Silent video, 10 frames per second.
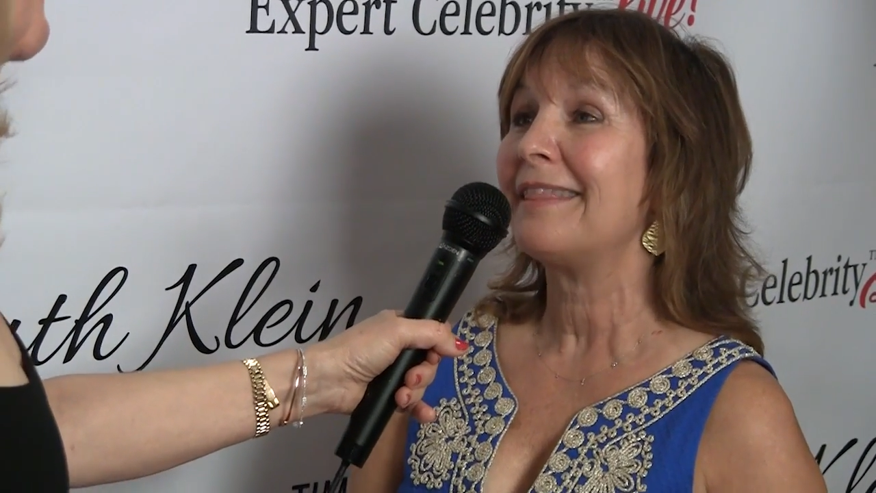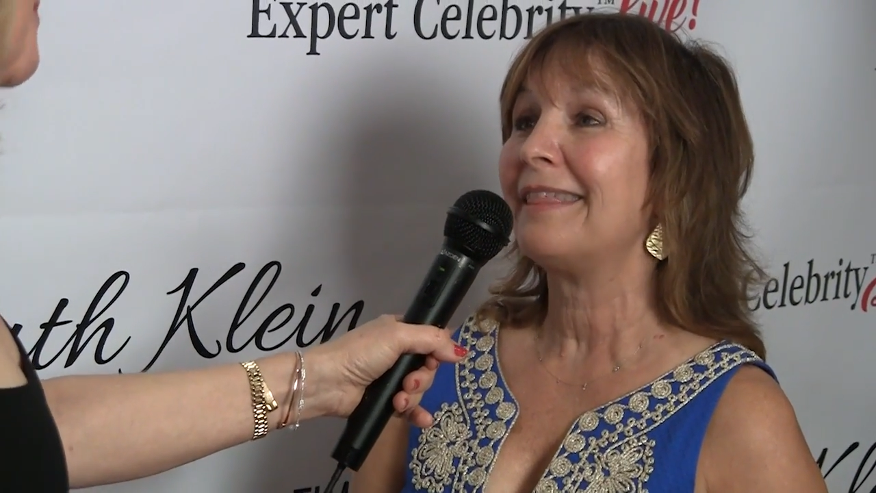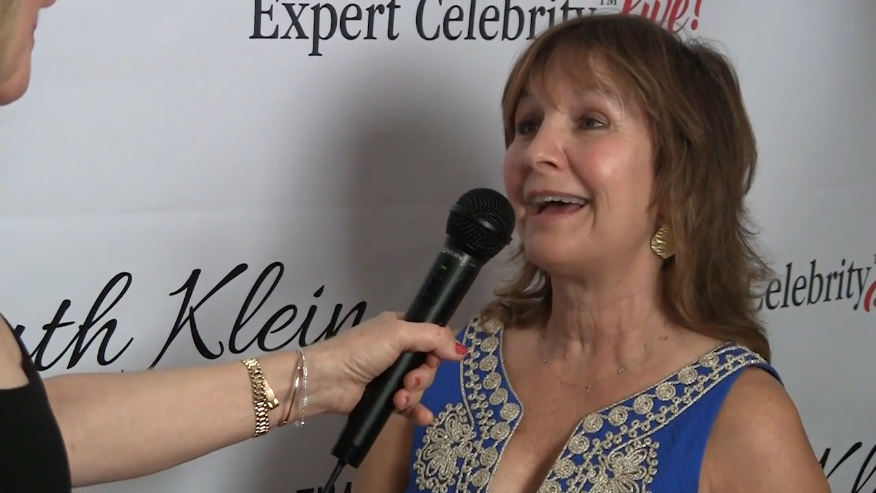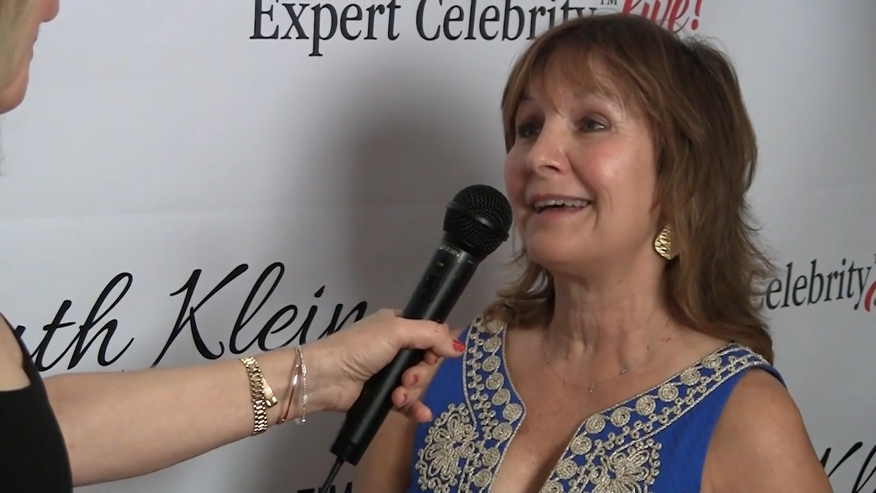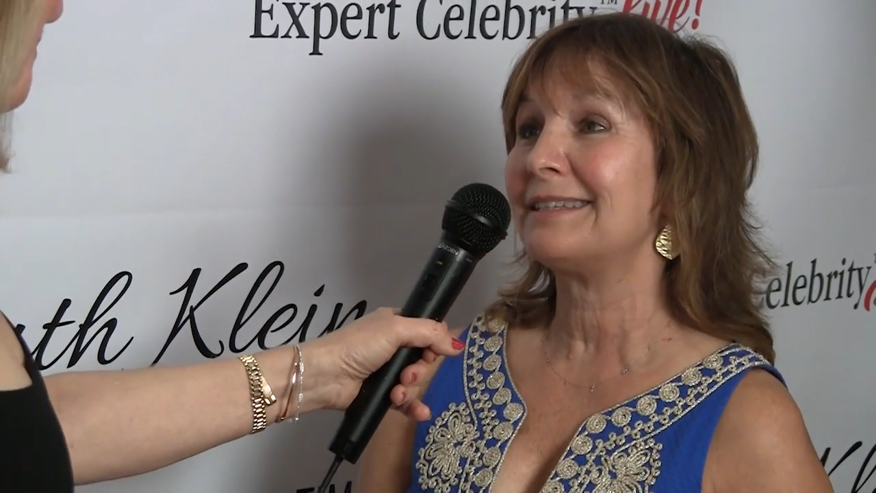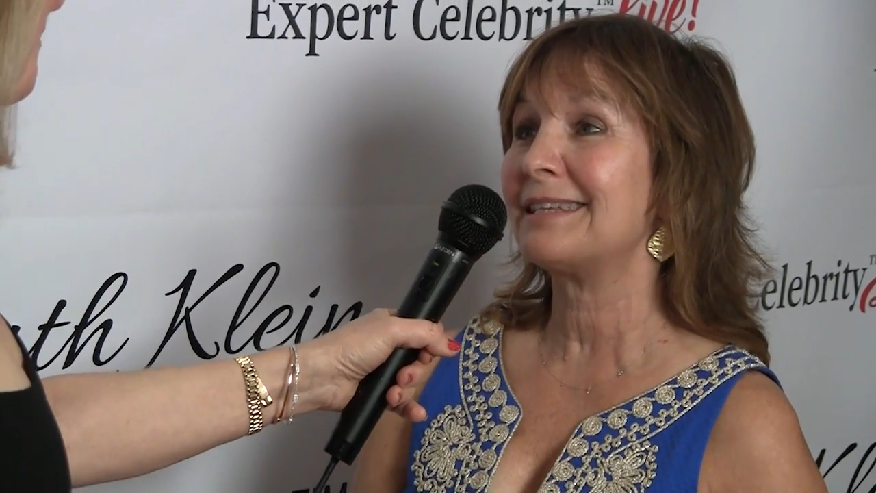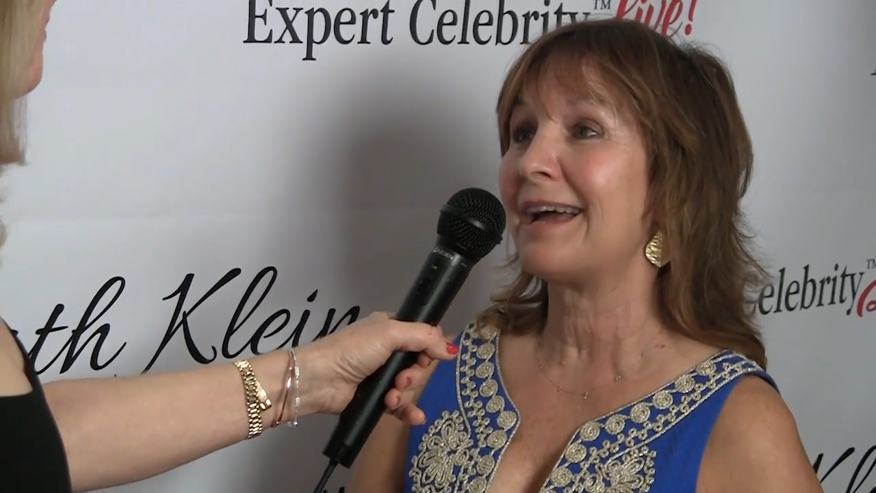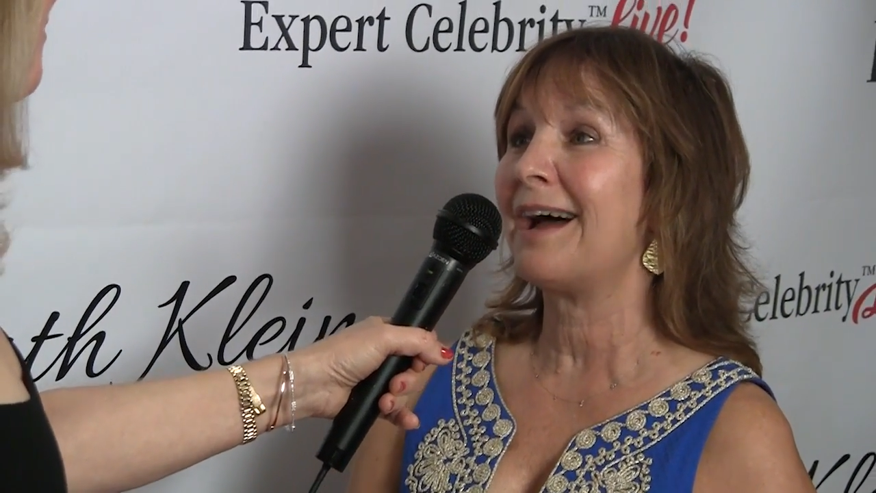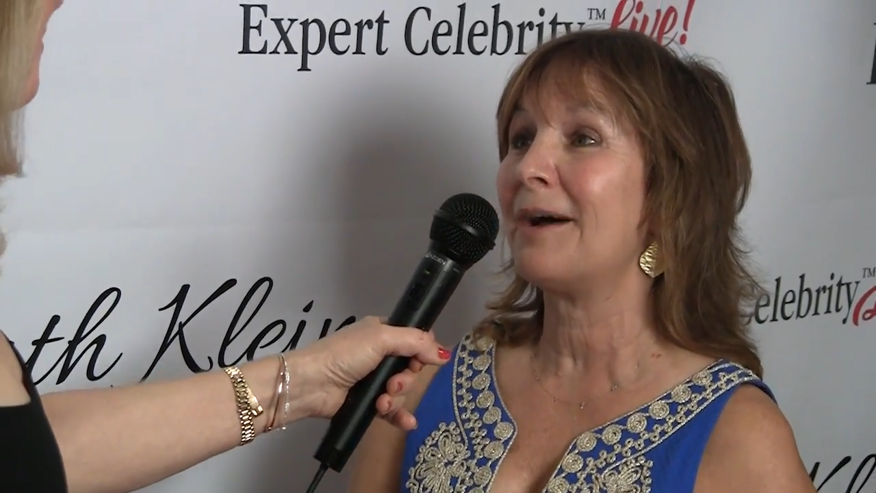that